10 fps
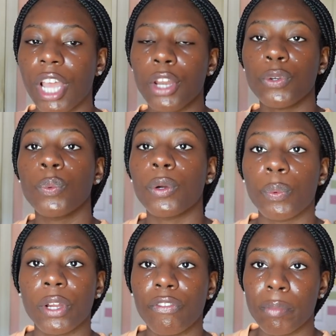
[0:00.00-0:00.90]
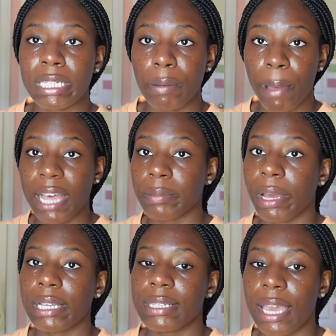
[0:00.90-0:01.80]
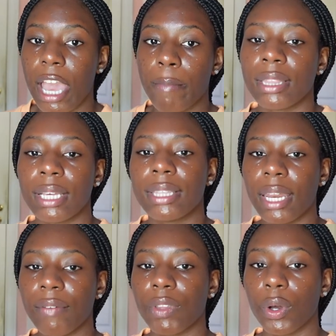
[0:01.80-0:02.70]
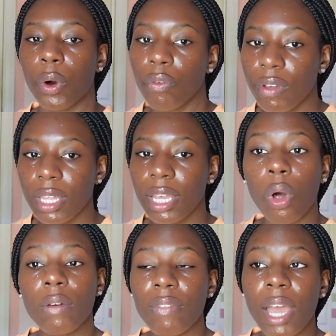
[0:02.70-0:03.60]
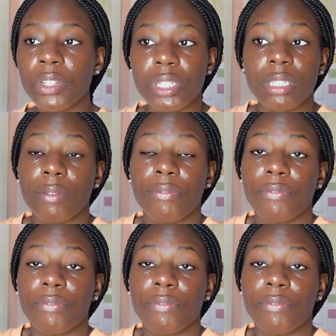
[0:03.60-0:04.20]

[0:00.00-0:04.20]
I knew what worked for me to pass my exam. I think that after COVID, all of that just